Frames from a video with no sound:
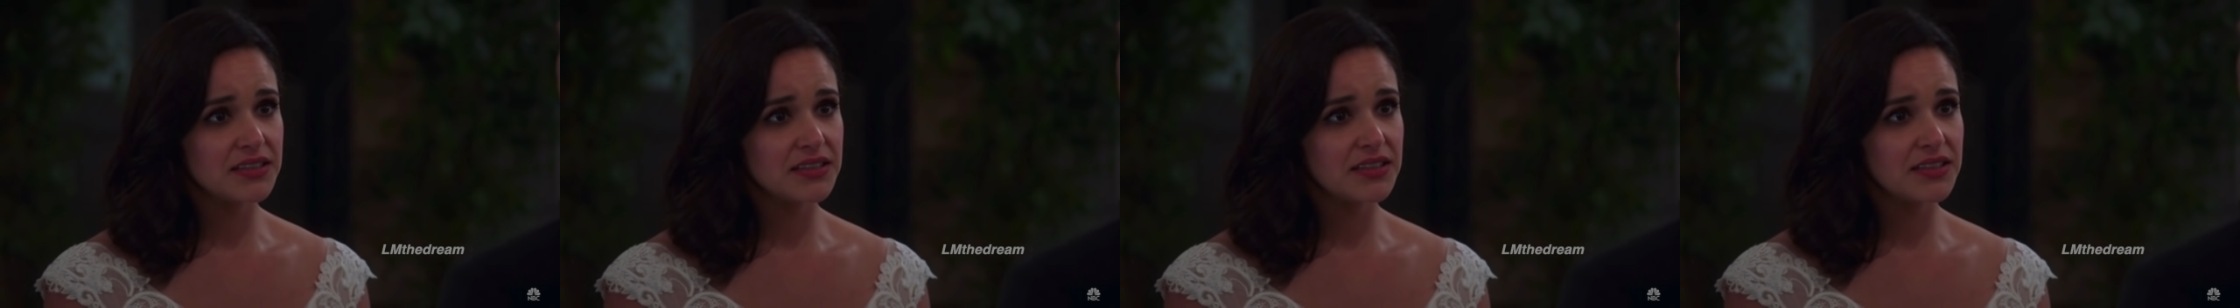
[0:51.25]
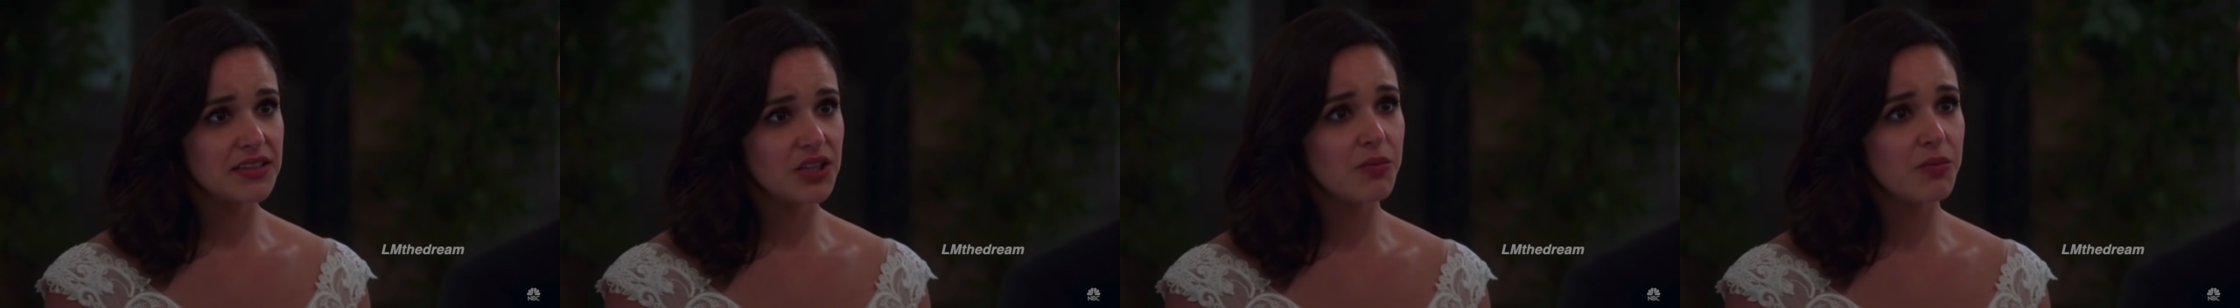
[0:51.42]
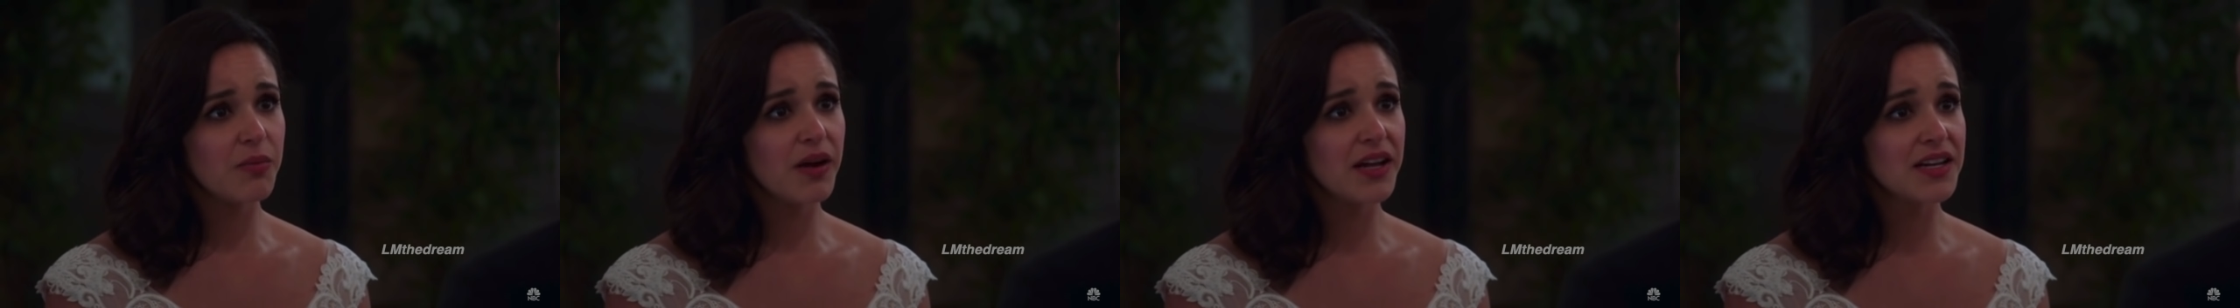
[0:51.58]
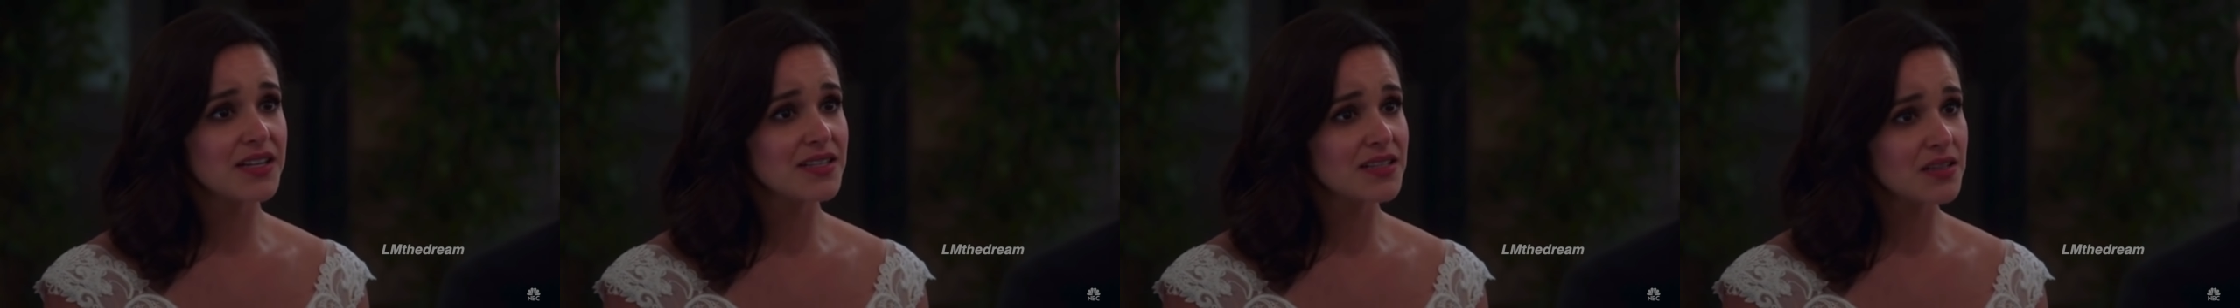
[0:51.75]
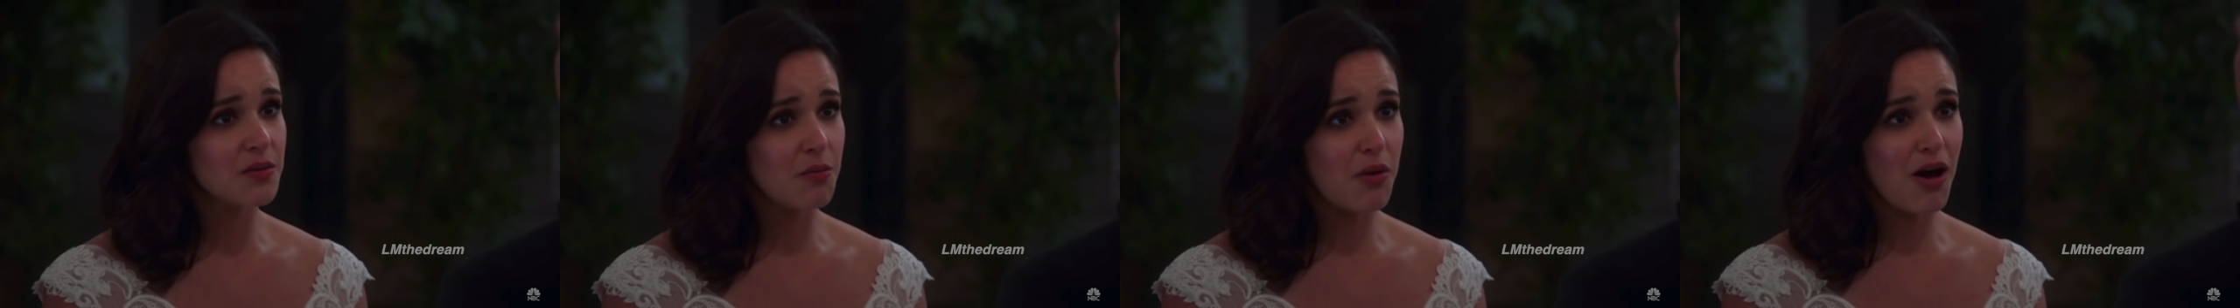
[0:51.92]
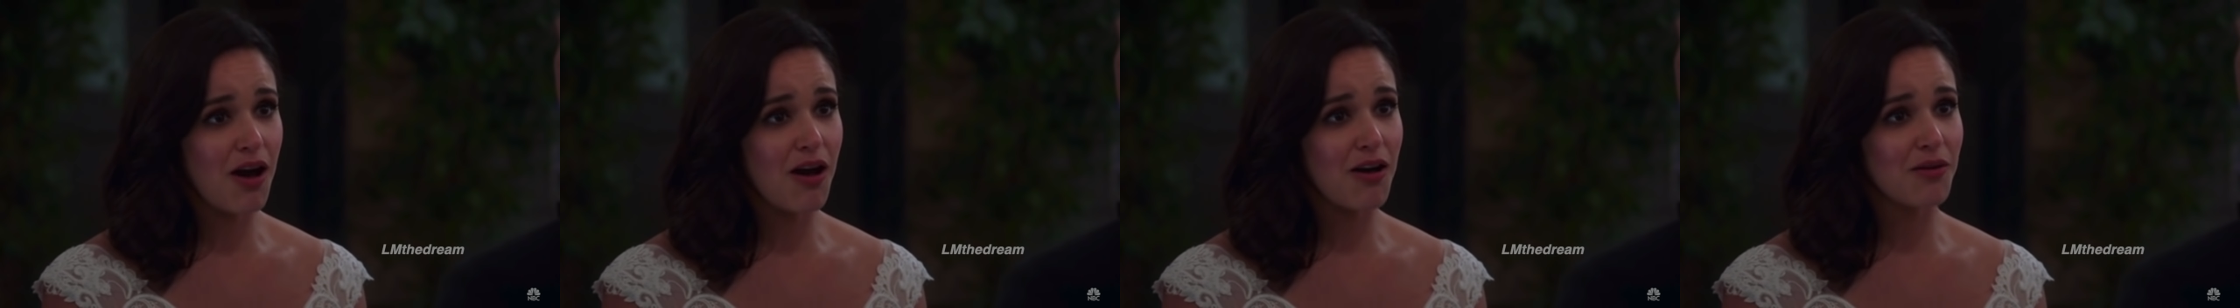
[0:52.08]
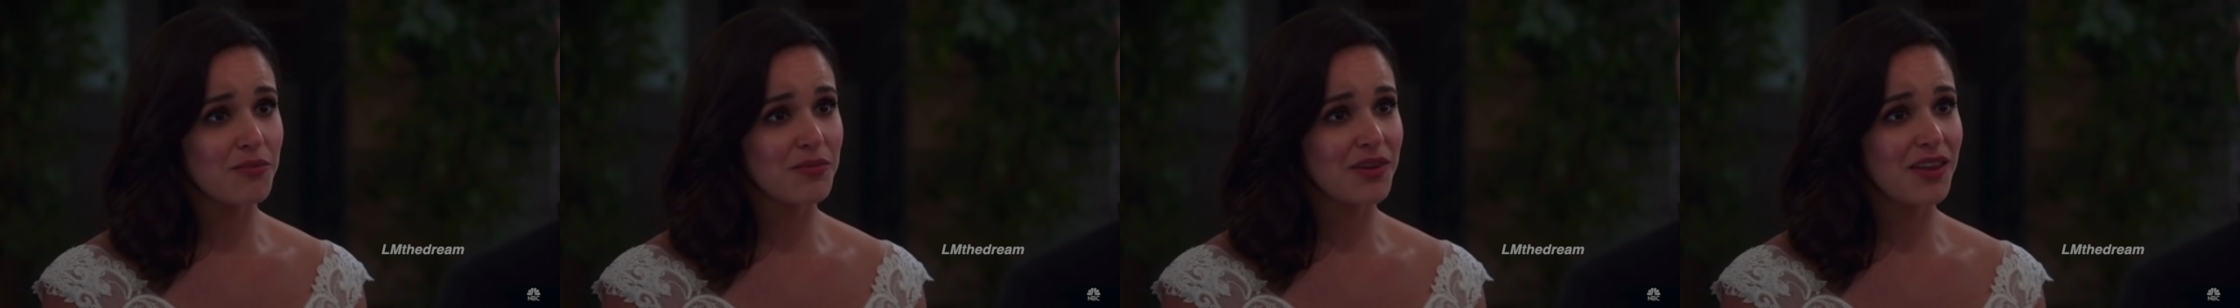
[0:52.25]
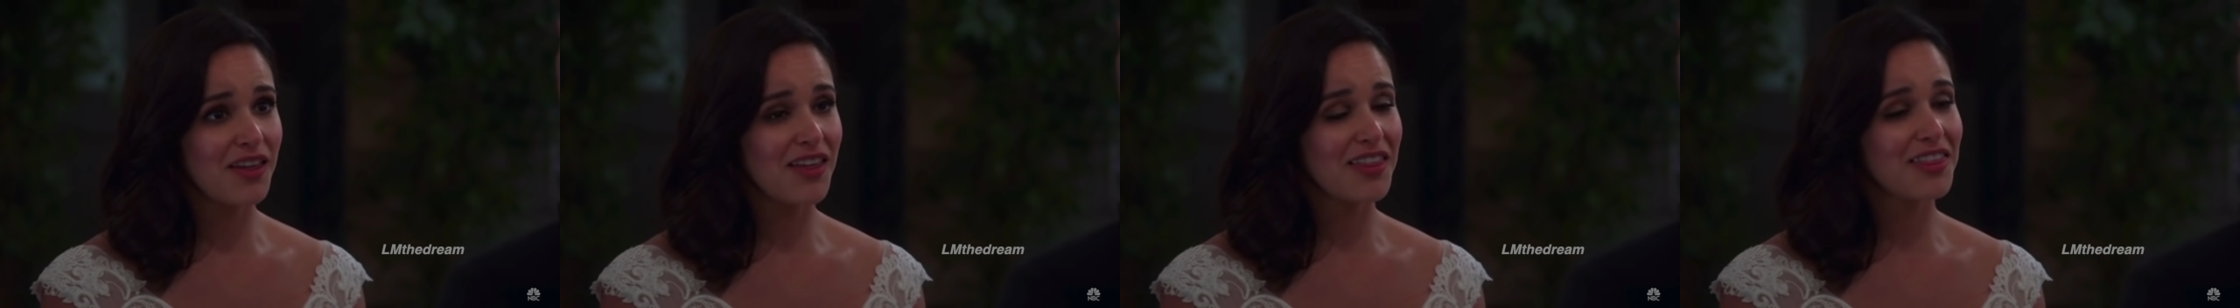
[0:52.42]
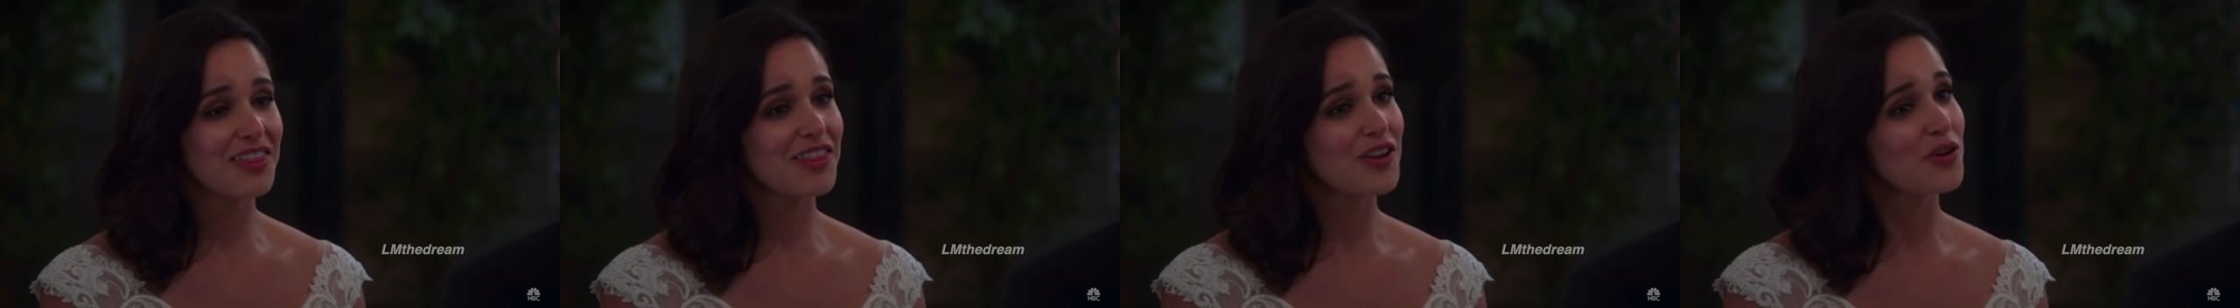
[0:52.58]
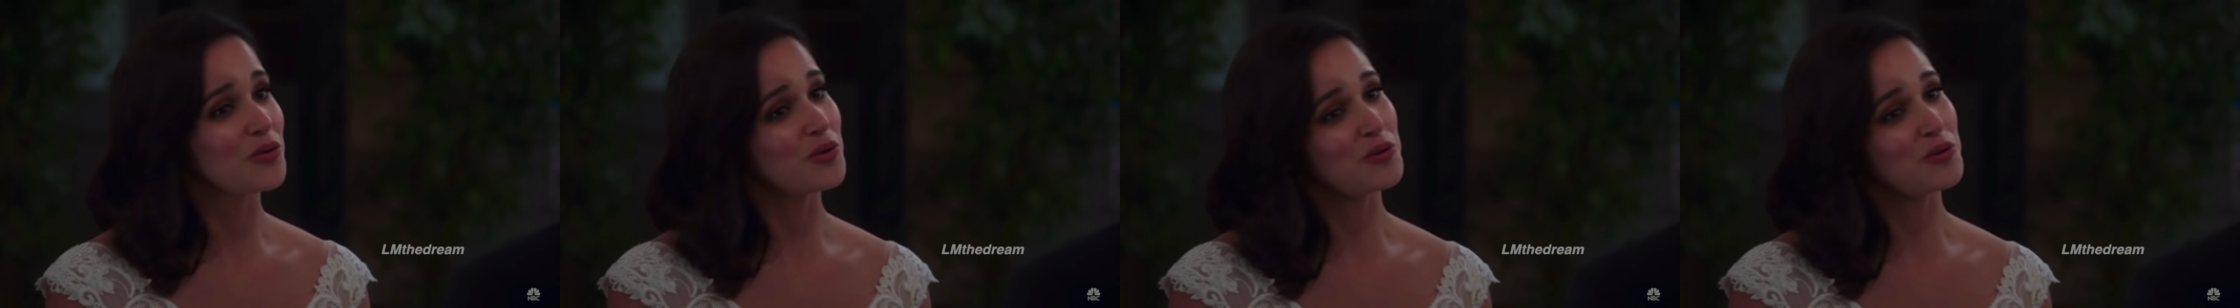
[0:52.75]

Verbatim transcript: Your butt is the bomb. There